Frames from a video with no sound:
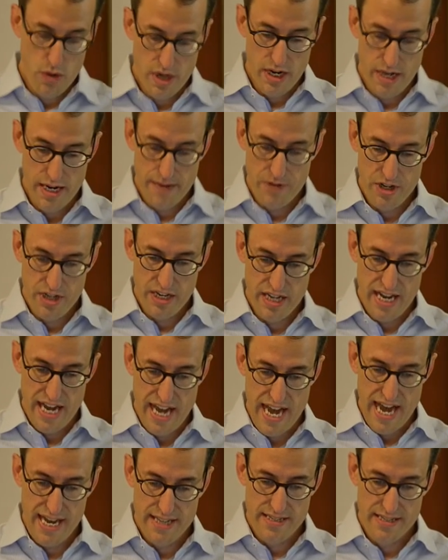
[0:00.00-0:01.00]
I'm going to
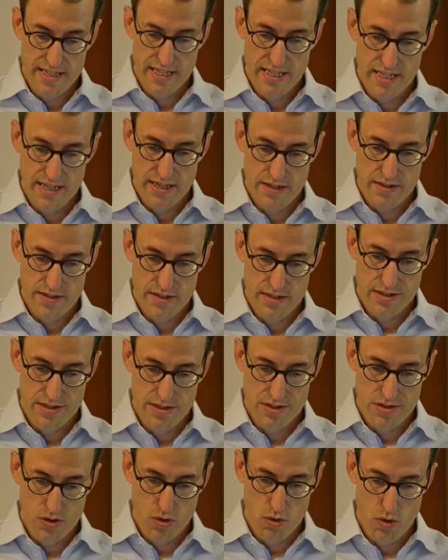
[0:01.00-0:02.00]
ask here, this
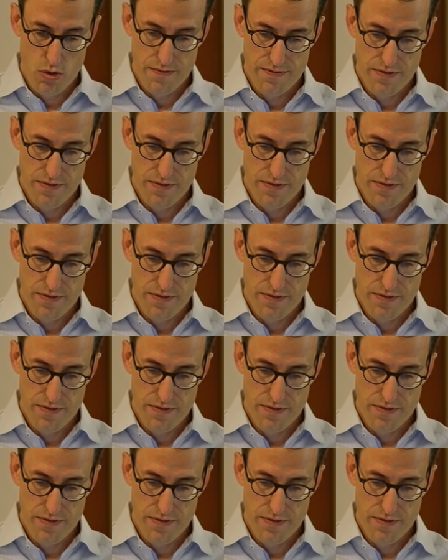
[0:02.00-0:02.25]
is the core